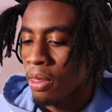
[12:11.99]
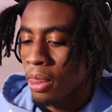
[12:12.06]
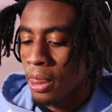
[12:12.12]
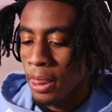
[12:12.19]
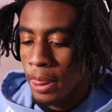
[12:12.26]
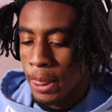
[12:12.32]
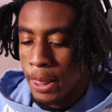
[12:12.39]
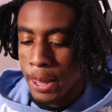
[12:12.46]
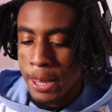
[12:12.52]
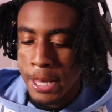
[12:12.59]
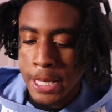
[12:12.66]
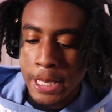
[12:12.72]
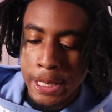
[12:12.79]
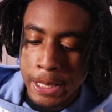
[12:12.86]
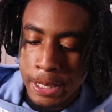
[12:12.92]
Go ahead.
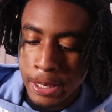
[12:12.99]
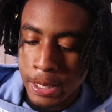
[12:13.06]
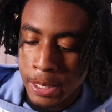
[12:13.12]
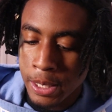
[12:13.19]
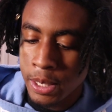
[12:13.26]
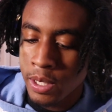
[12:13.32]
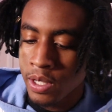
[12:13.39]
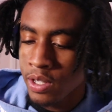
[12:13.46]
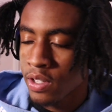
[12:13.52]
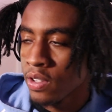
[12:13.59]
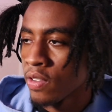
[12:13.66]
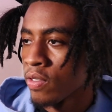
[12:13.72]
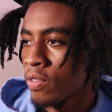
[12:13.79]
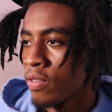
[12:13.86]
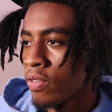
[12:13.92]
Uh,
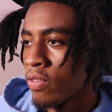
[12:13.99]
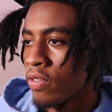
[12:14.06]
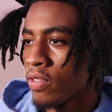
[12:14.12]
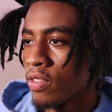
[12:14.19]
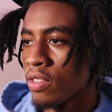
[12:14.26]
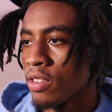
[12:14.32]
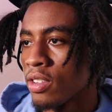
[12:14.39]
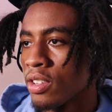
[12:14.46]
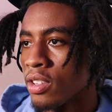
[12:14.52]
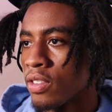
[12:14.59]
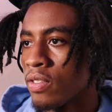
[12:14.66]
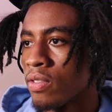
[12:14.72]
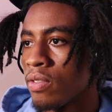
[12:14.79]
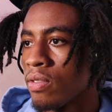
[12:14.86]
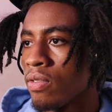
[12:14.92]

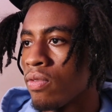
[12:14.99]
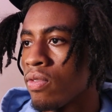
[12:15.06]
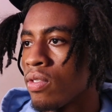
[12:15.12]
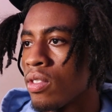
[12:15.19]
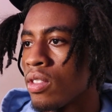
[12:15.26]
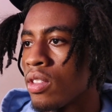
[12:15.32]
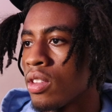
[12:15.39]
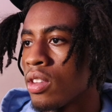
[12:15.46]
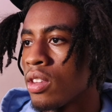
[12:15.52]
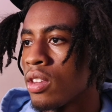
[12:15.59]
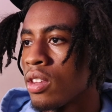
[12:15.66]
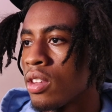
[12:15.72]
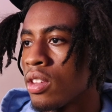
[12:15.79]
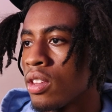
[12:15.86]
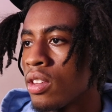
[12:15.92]
no. What?
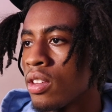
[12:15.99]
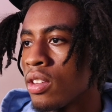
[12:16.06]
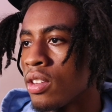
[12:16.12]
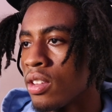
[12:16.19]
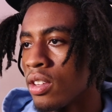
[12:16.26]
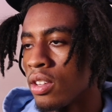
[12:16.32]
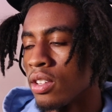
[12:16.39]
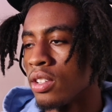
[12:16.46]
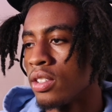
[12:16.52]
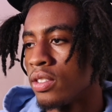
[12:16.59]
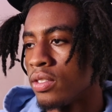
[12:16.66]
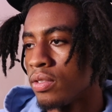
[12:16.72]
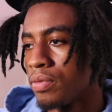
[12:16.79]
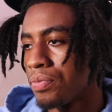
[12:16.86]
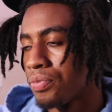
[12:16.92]
Like, fuck!